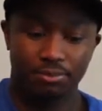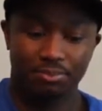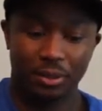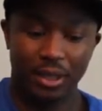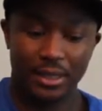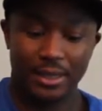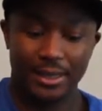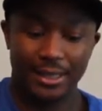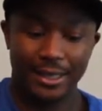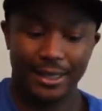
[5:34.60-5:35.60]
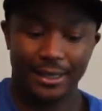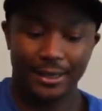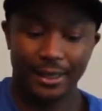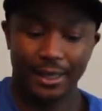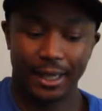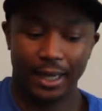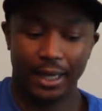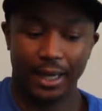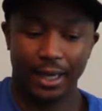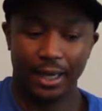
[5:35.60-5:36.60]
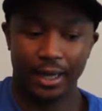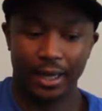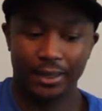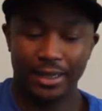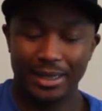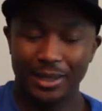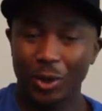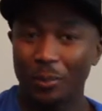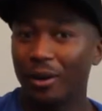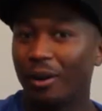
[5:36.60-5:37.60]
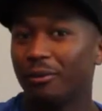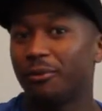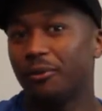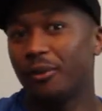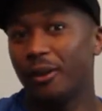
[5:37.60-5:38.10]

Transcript: Plus, there's a little bit of